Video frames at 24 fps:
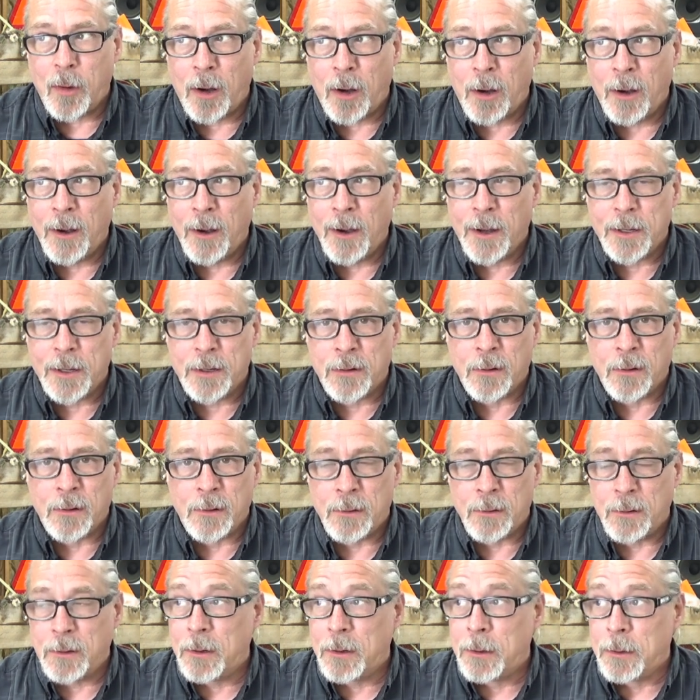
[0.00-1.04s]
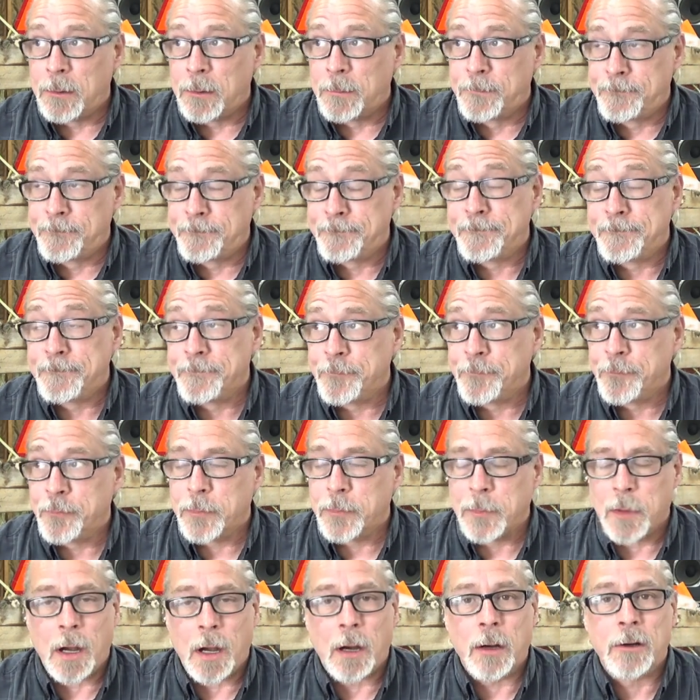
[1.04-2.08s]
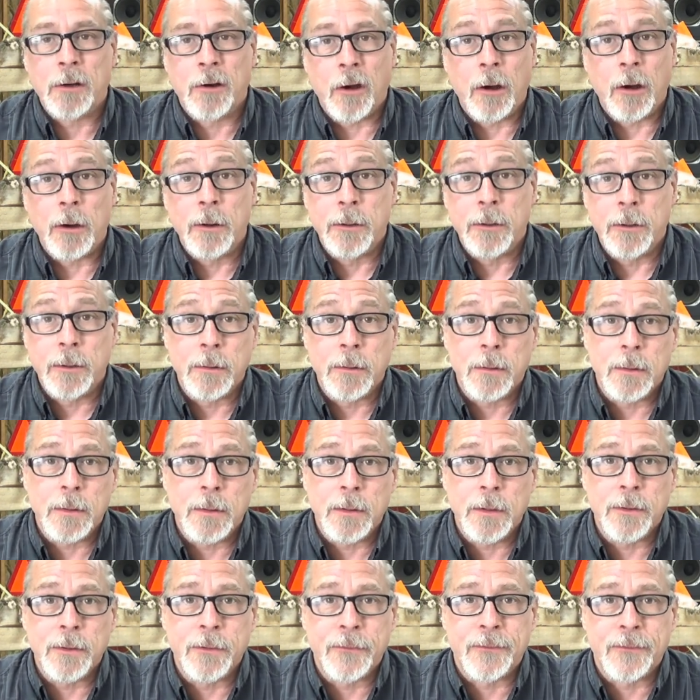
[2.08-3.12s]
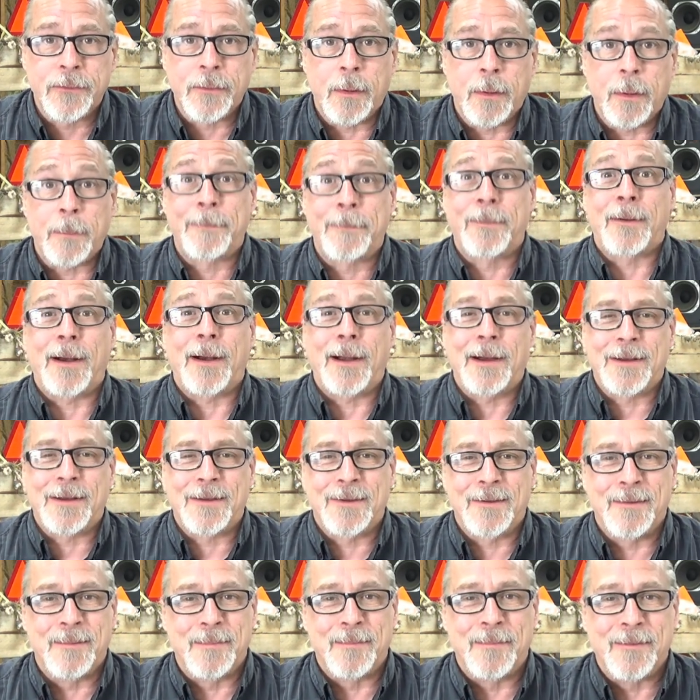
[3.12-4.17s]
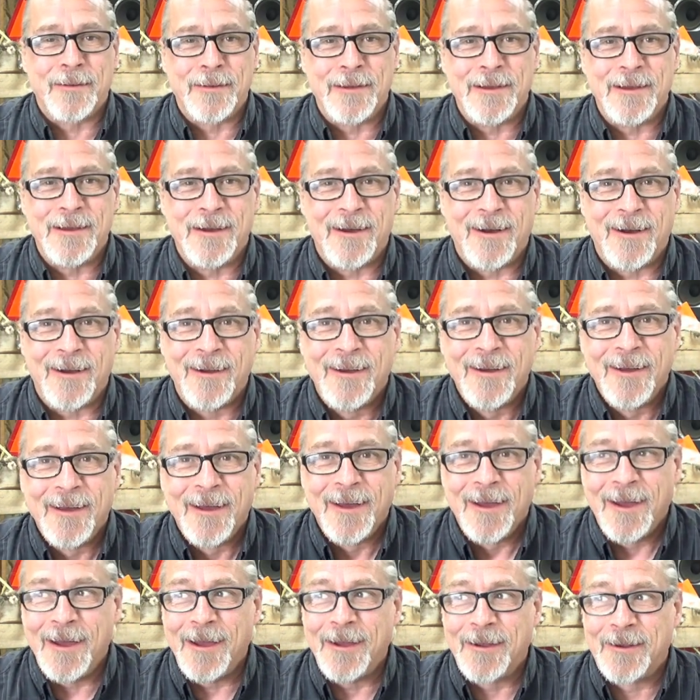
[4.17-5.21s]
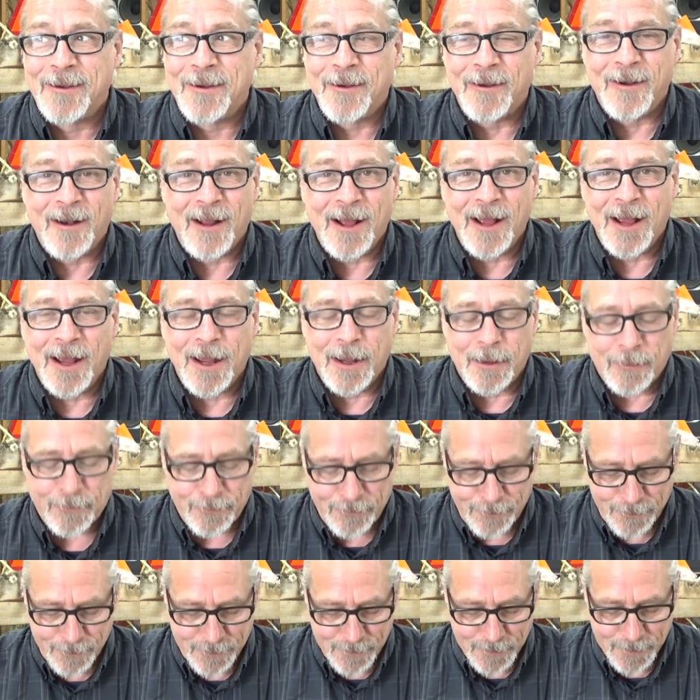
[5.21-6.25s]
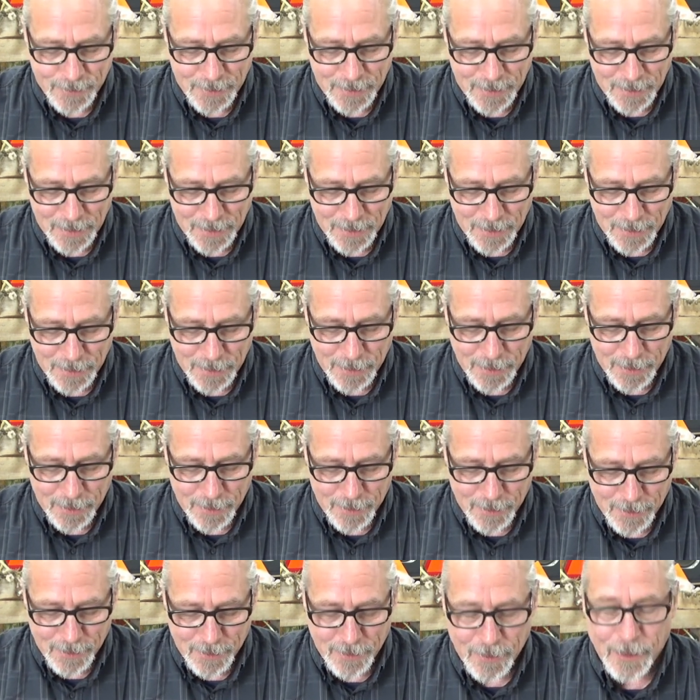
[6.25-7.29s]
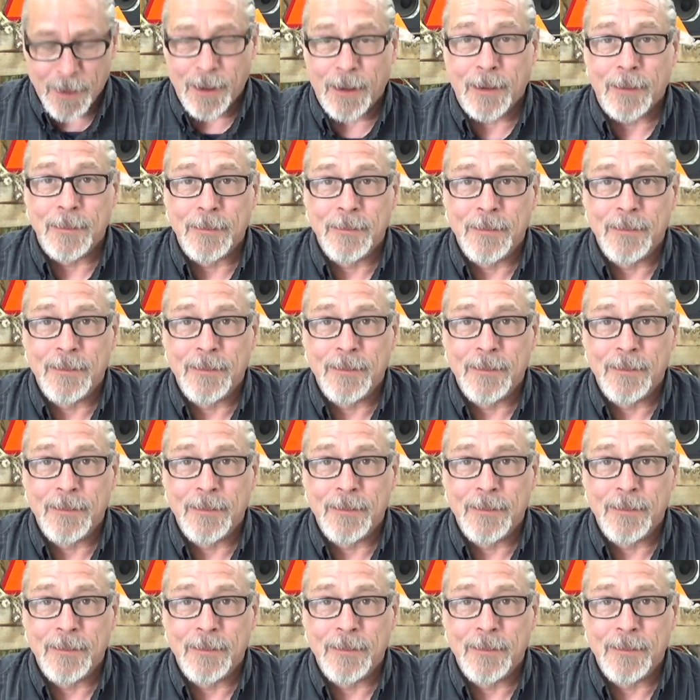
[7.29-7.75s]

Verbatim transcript: our acre, or our garden is approximately uh, acre and a half. And uh,